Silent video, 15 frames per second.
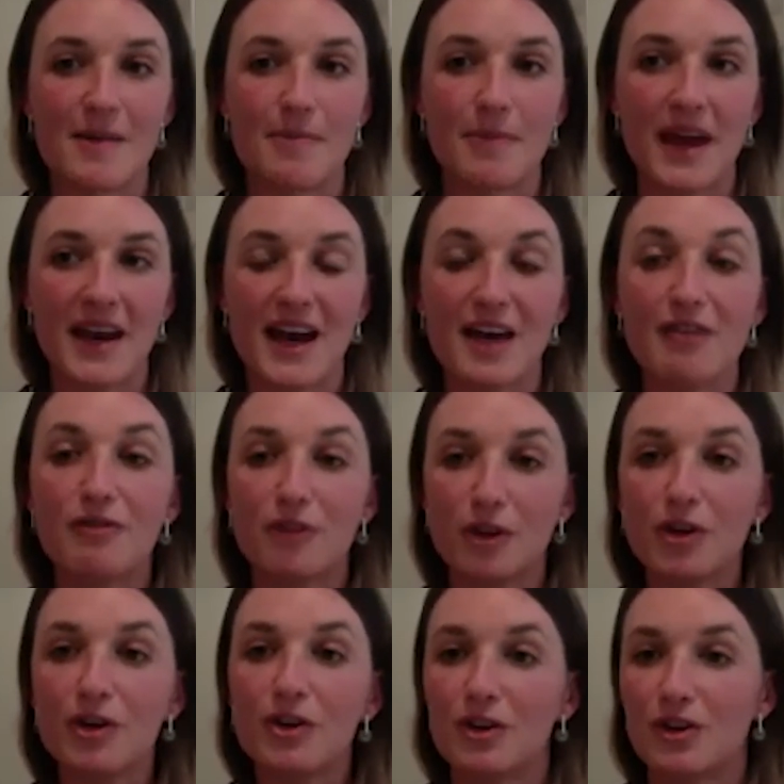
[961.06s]
I
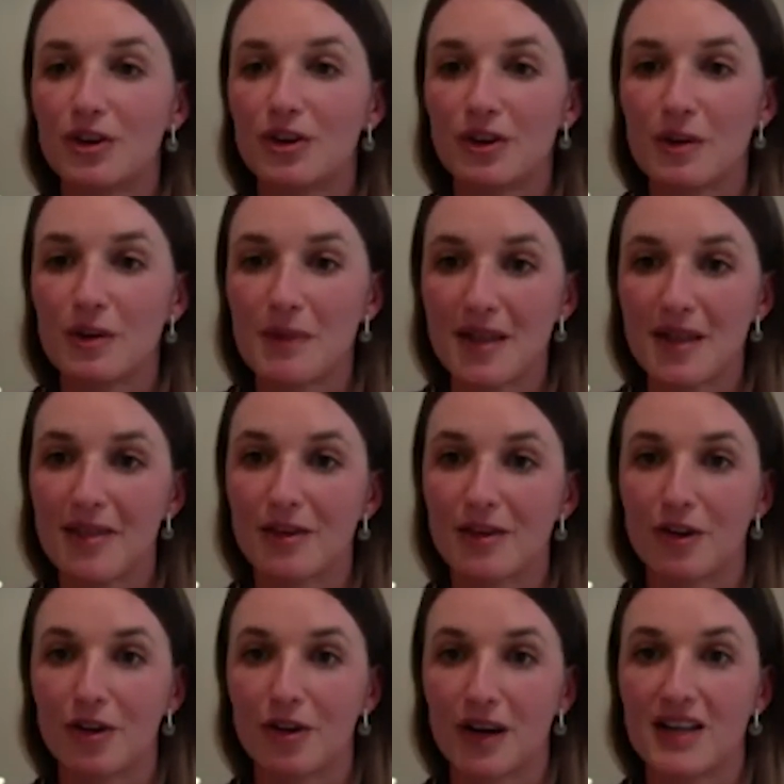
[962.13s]
phoned her a month
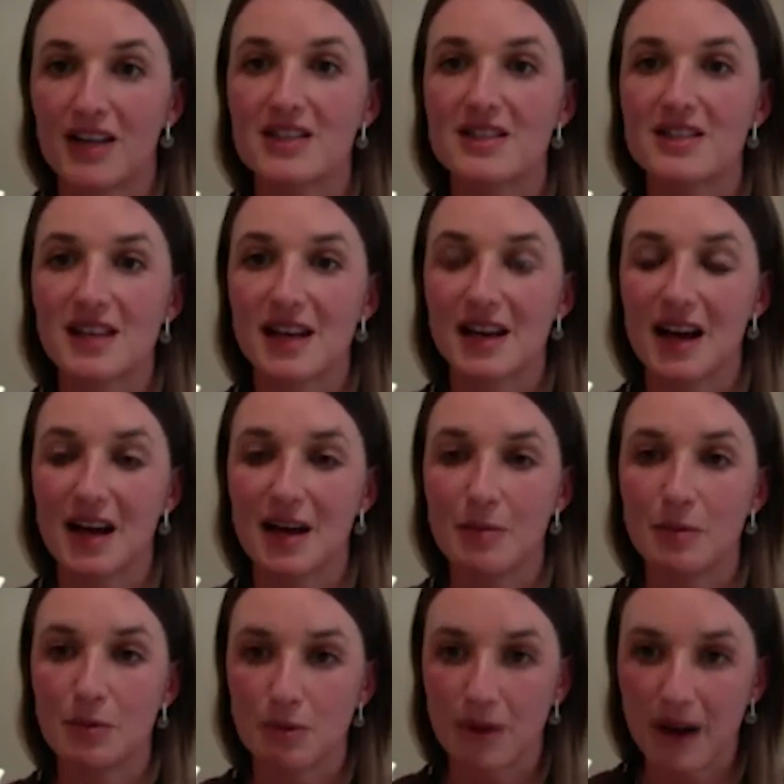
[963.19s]
ago and I just said,
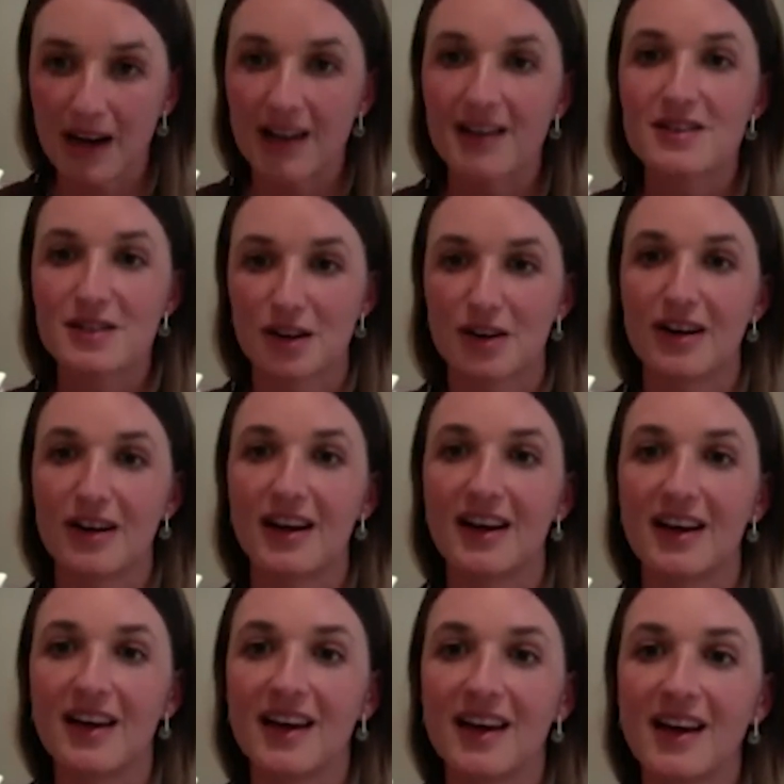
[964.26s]
I'm really
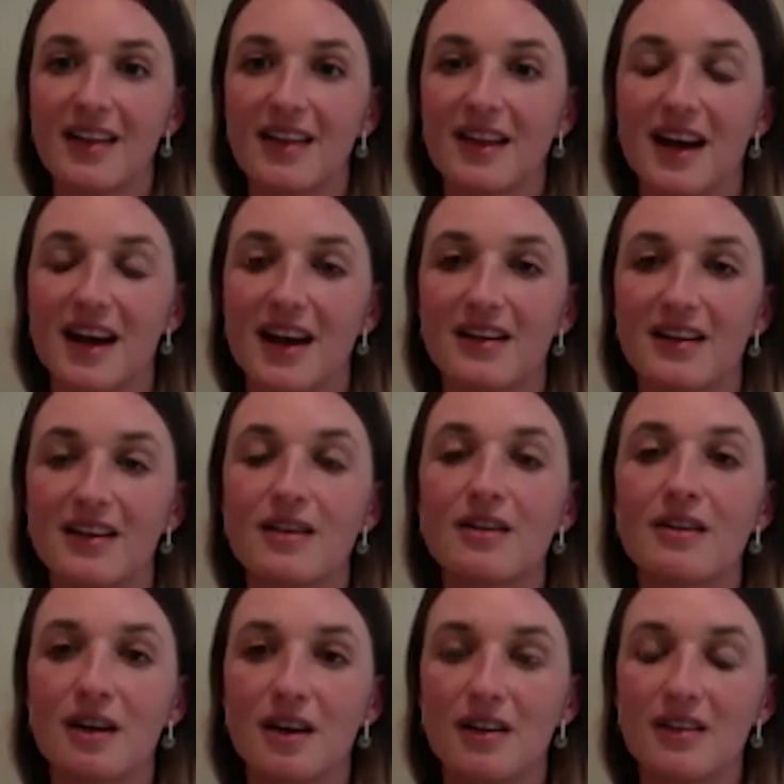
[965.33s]
sorry that I did
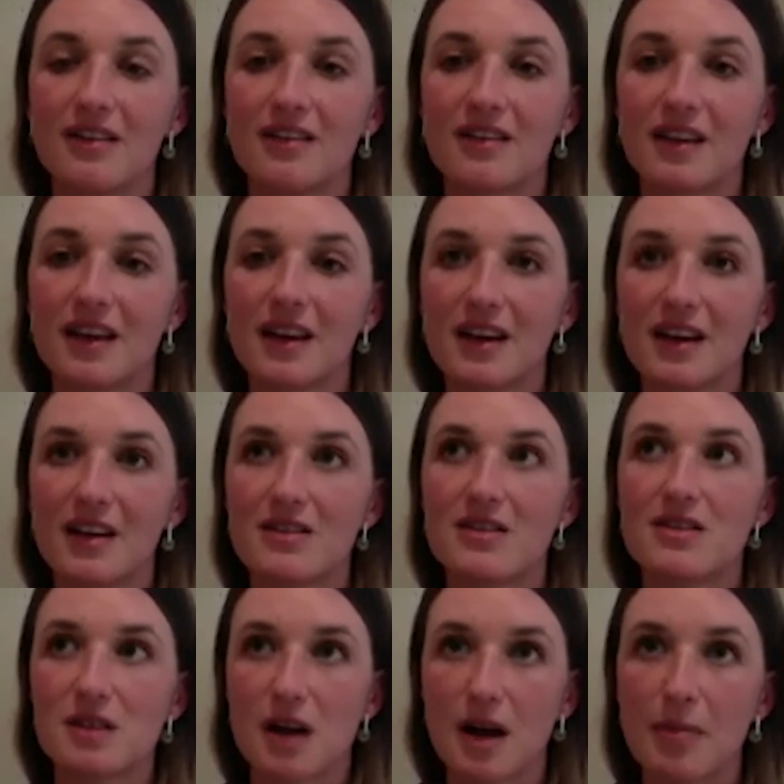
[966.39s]
not
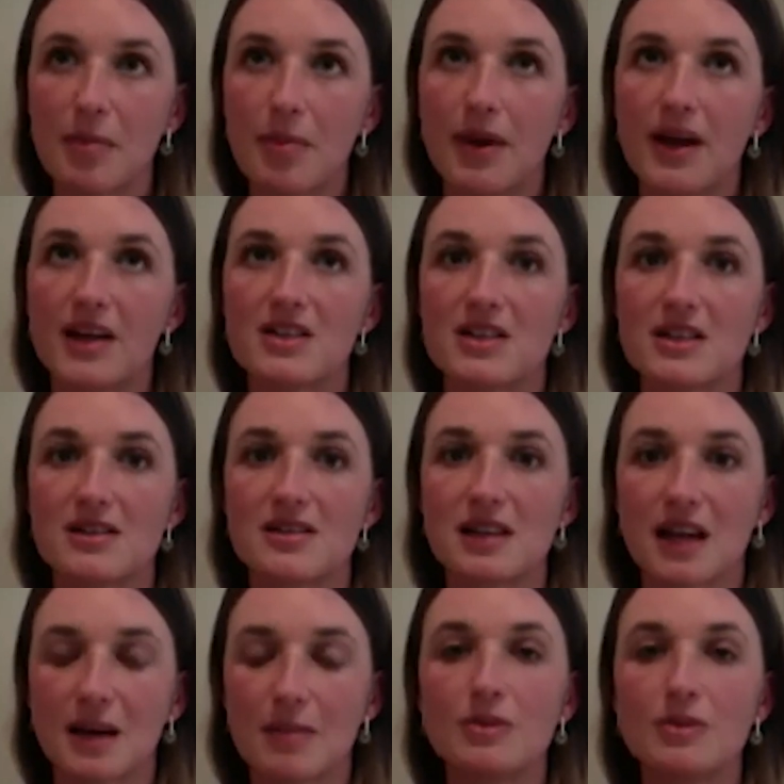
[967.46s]
stop and just
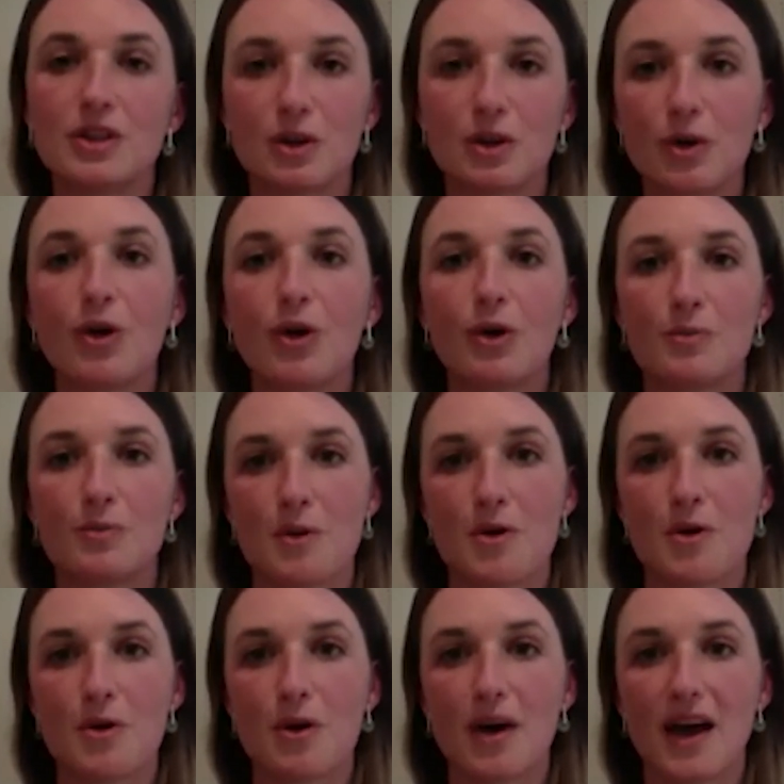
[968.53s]
come to your home
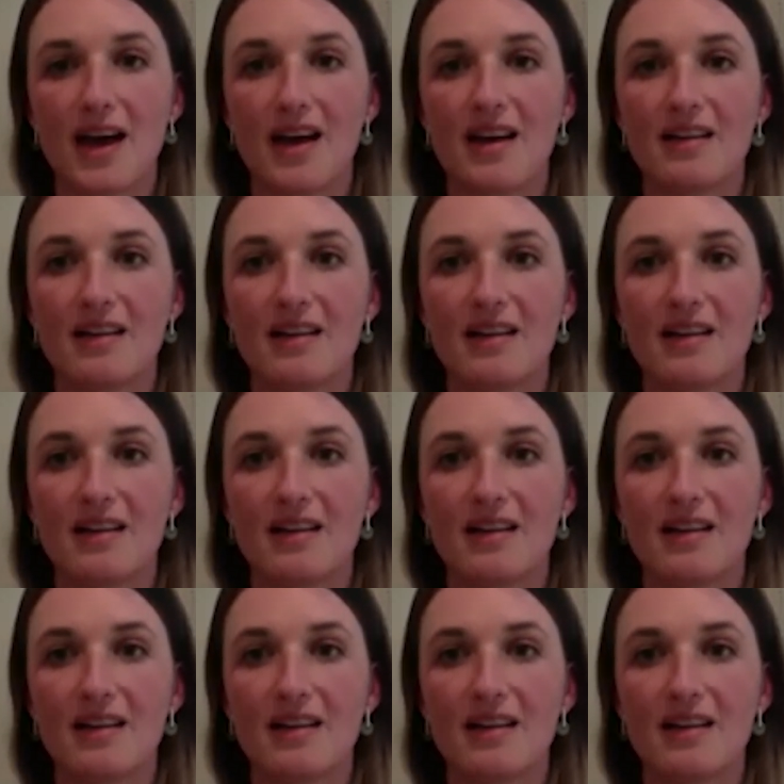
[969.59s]
more, and